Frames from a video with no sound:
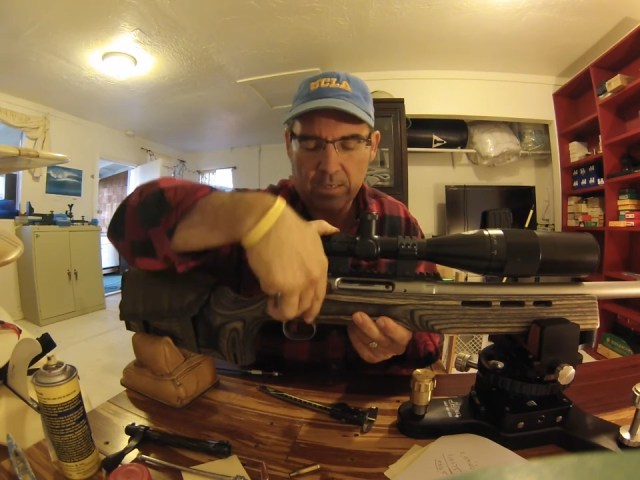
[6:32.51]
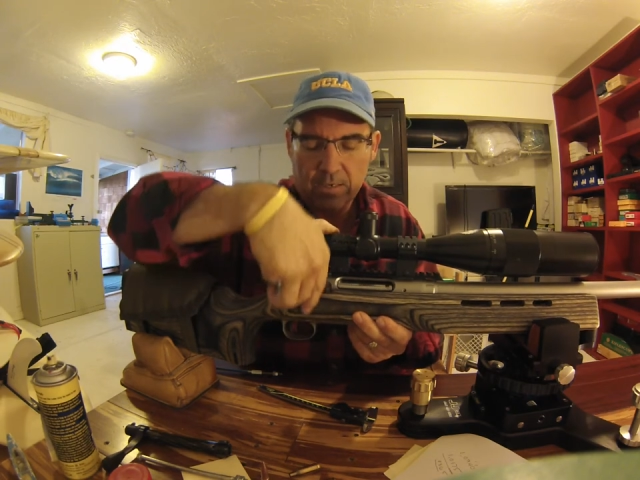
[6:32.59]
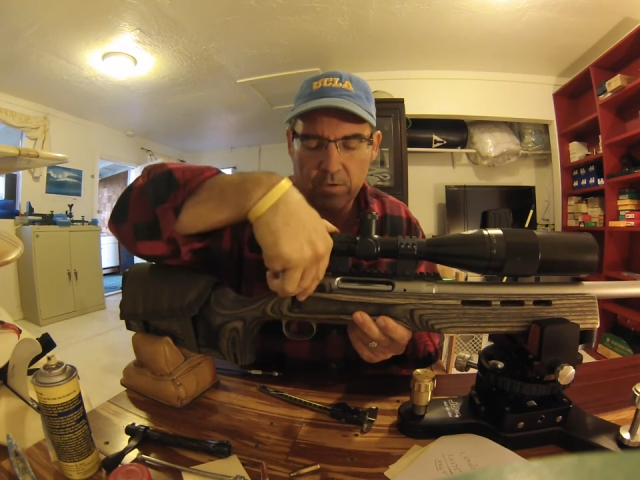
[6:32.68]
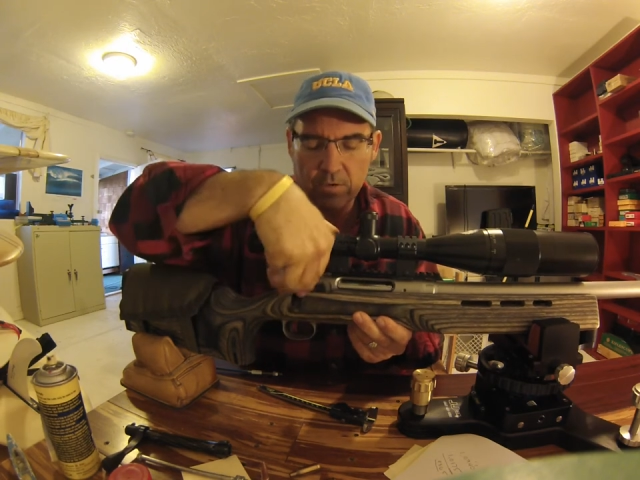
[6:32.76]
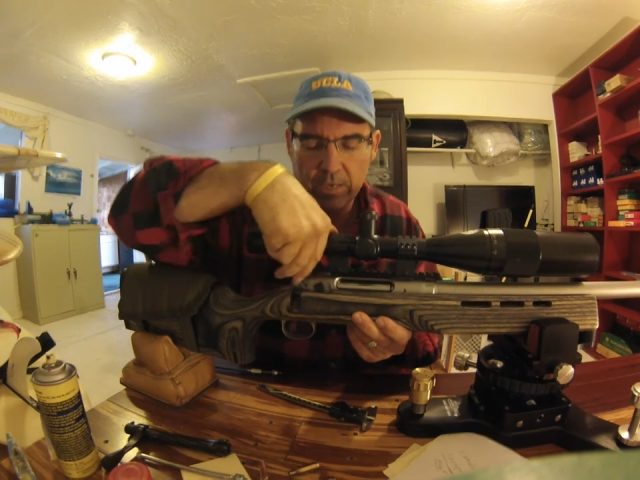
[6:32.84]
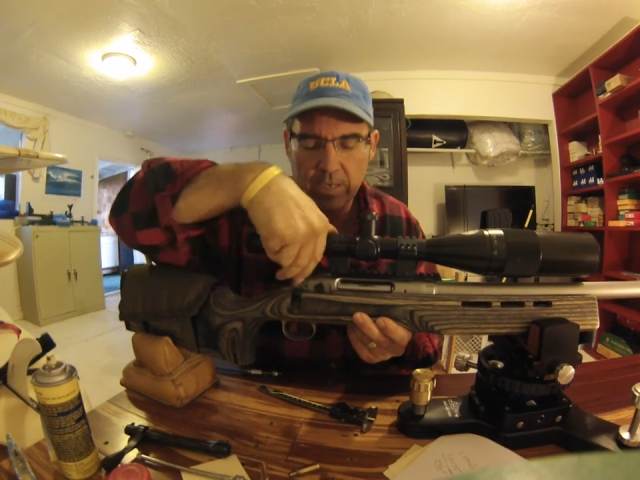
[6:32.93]

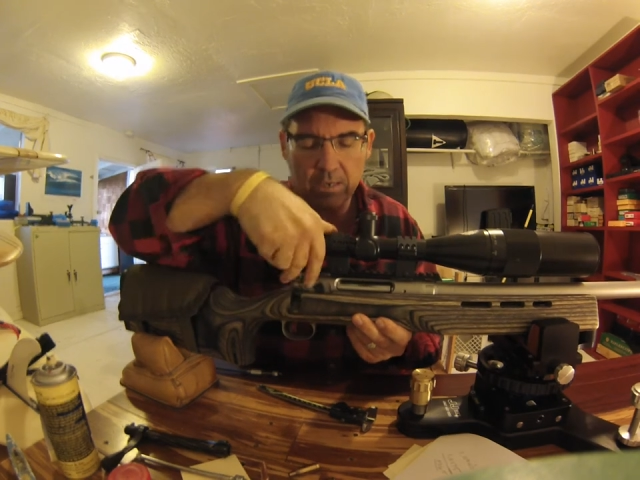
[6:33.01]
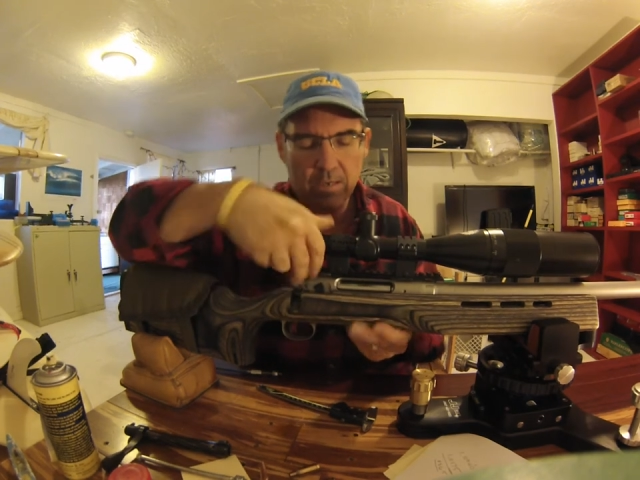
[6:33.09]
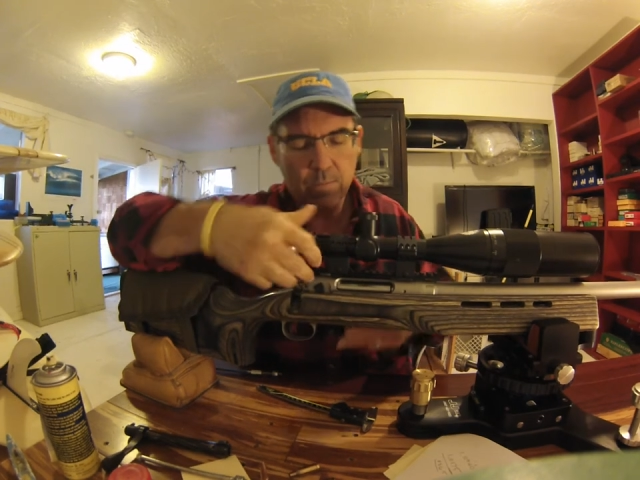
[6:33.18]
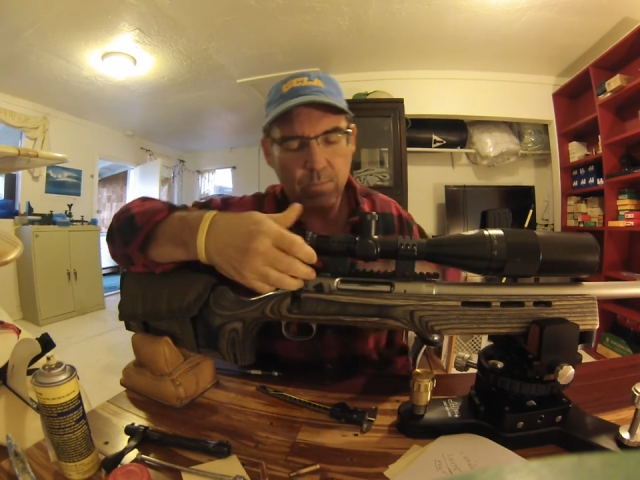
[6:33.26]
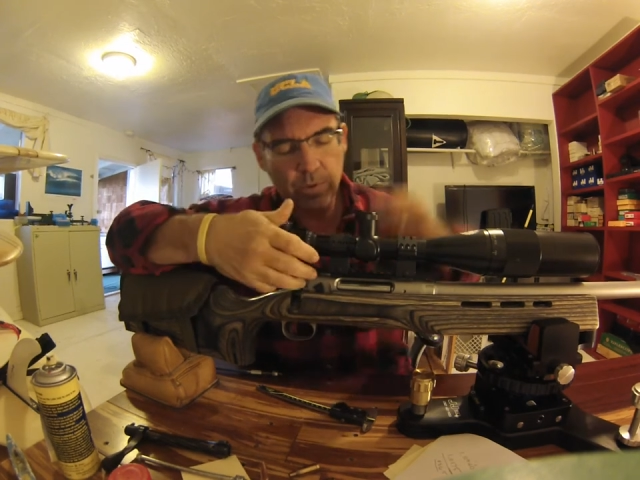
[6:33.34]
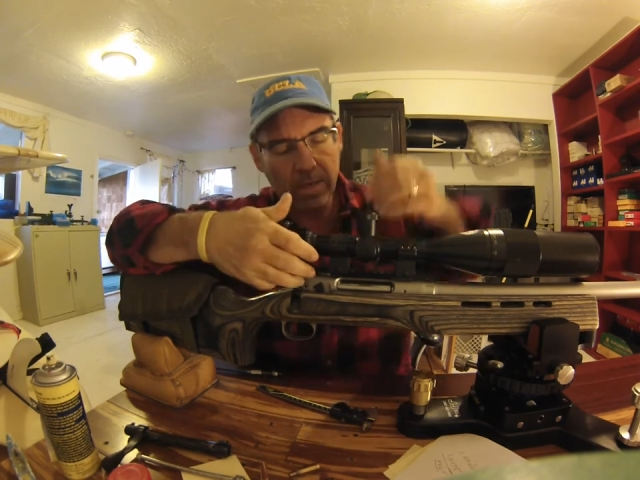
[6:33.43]
okay,
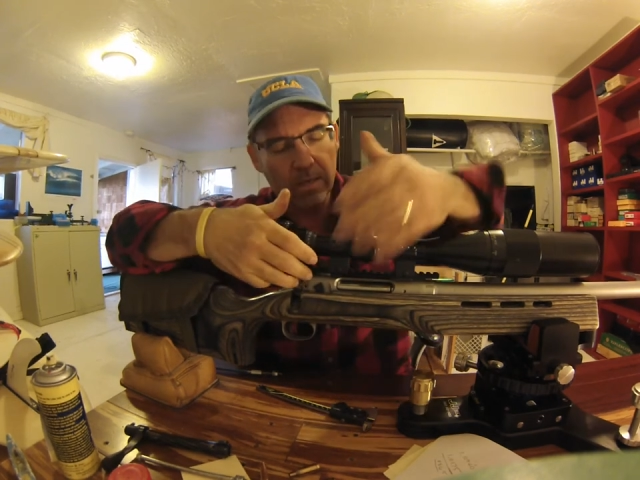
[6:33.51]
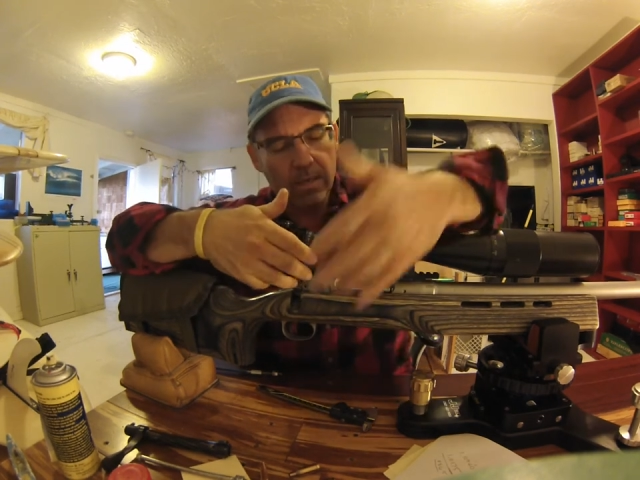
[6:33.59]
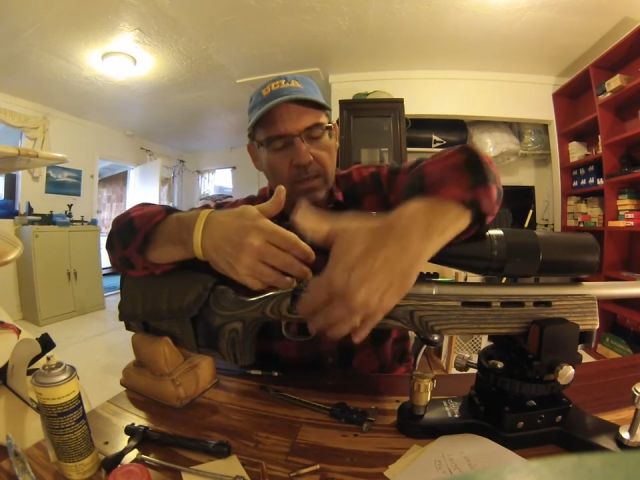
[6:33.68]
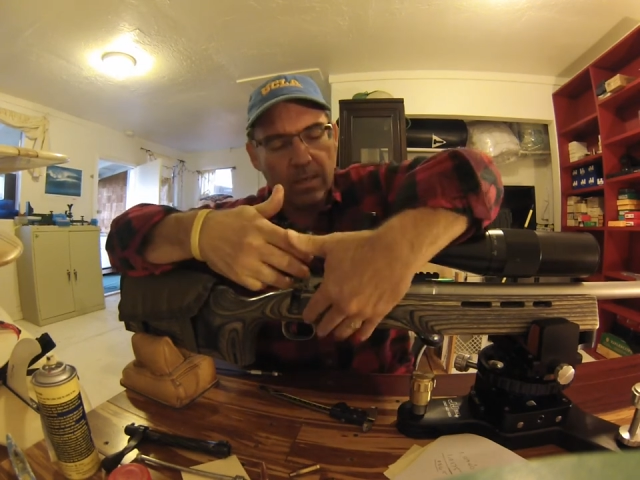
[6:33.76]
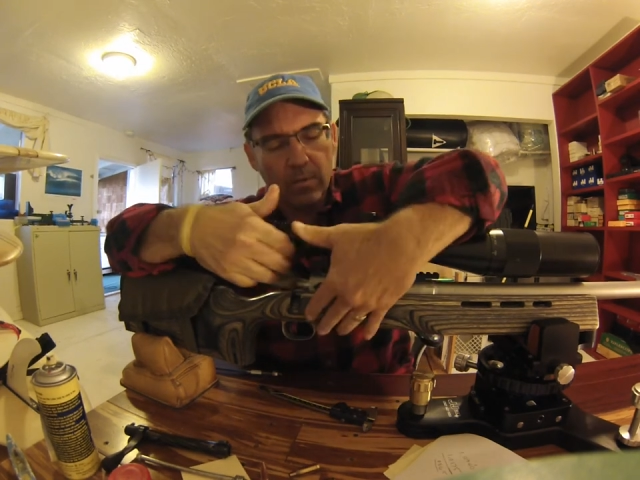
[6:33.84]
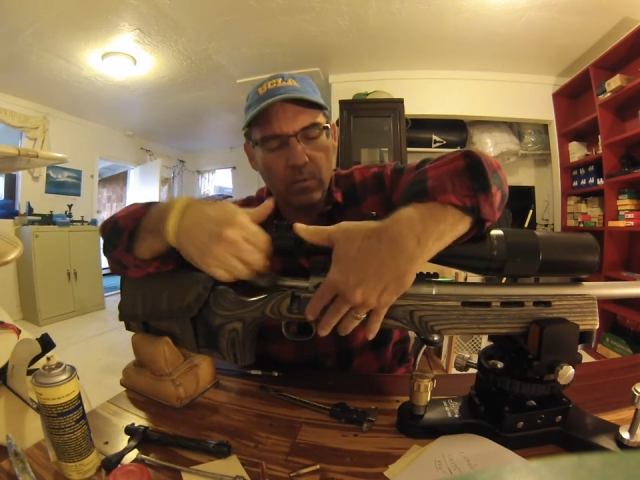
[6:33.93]
but
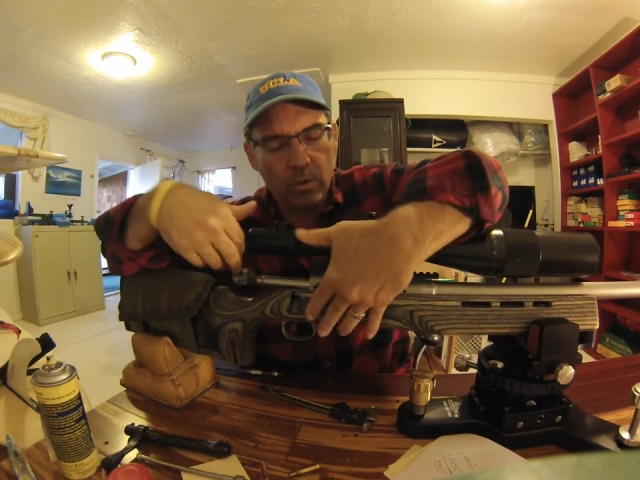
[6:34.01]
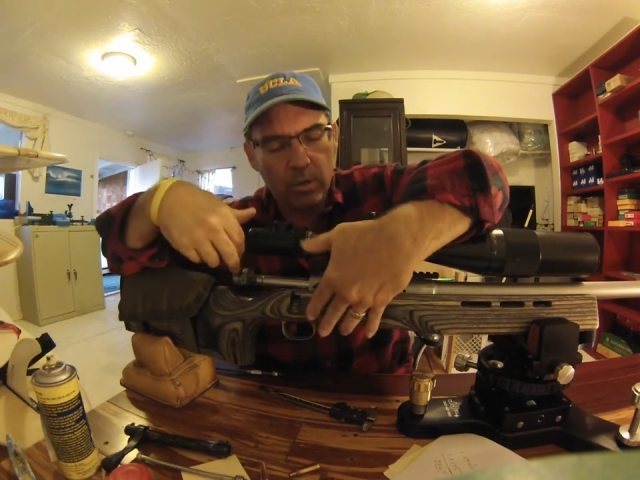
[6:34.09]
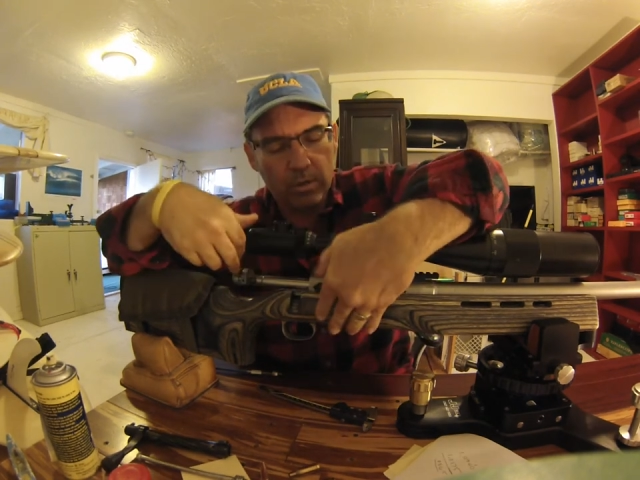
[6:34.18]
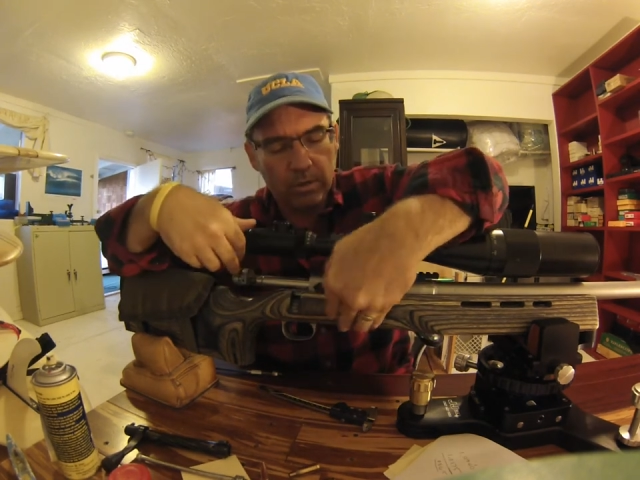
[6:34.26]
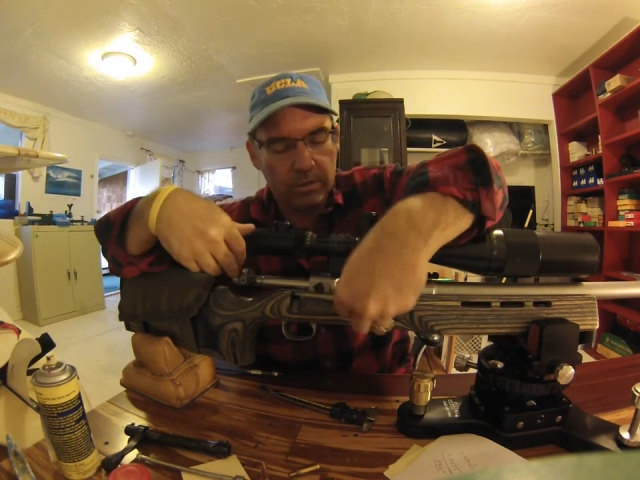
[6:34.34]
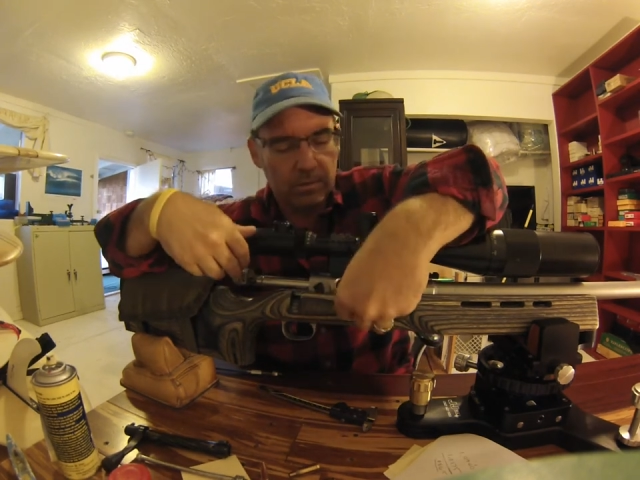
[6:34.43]
it
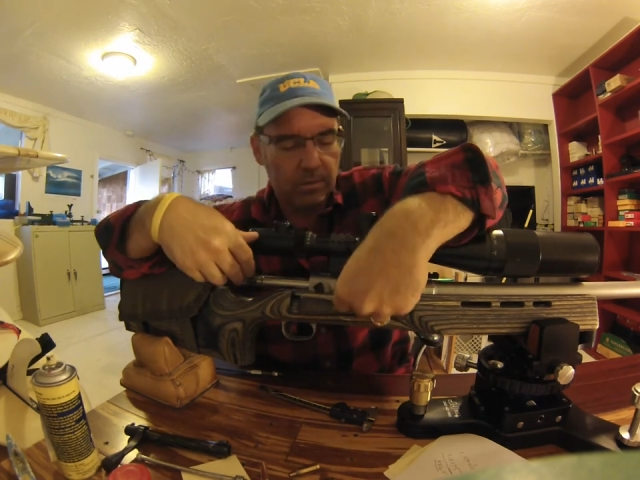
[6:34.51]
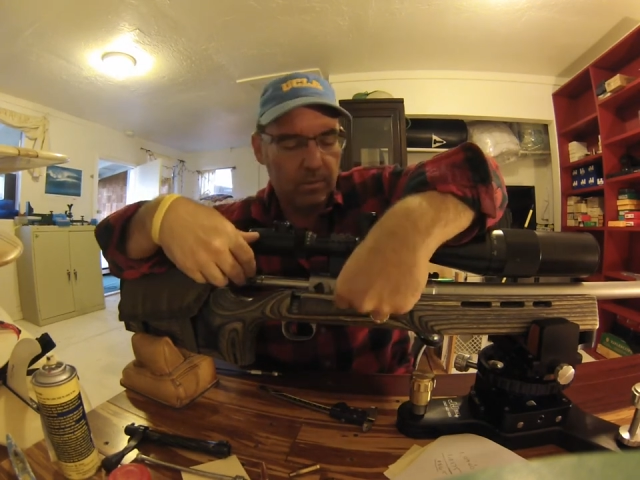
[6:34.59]
works.